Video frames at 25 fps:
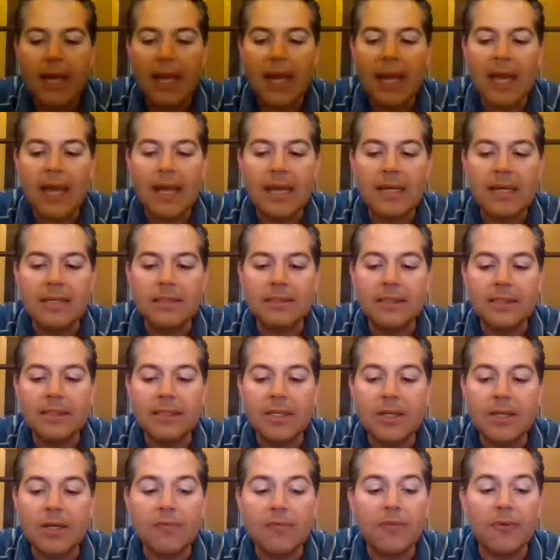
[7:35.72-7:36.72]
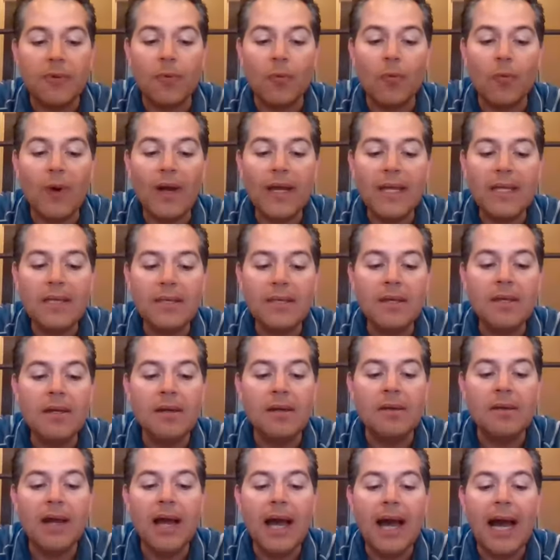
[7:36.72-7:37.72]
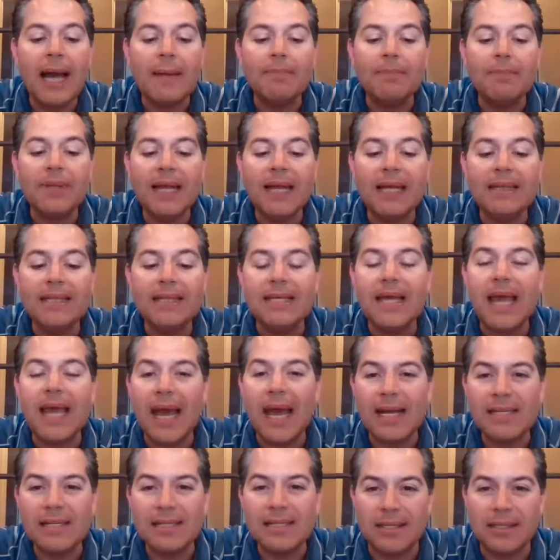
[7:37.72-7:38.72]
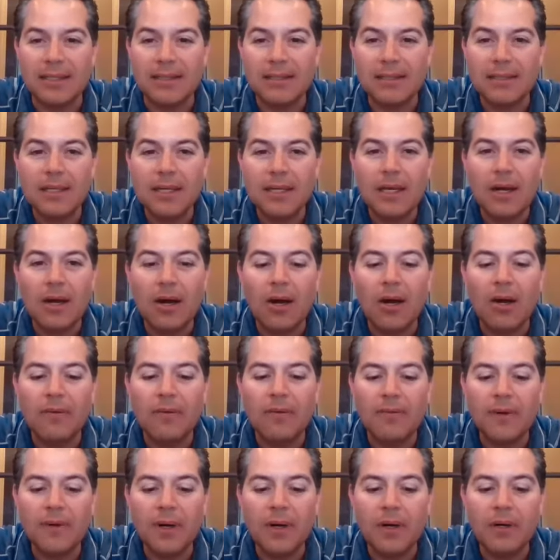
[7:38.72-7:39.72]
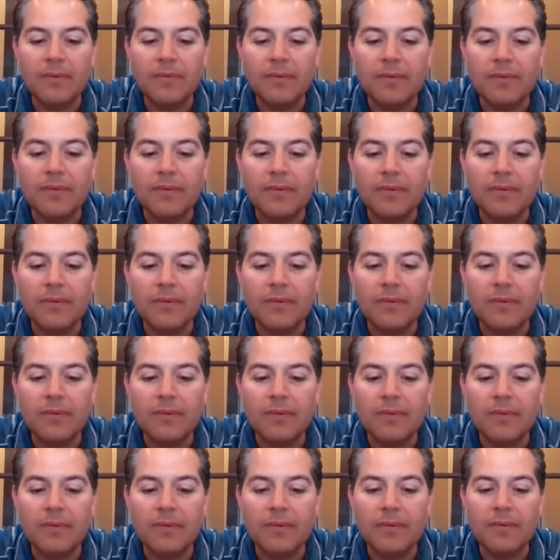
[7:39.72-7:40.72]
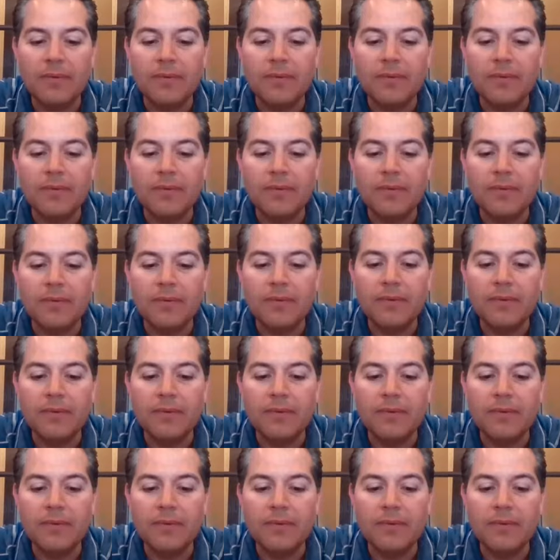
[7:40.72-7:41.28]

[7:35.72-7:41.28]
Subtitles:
And, for 1 year, I planned the exit of the company that I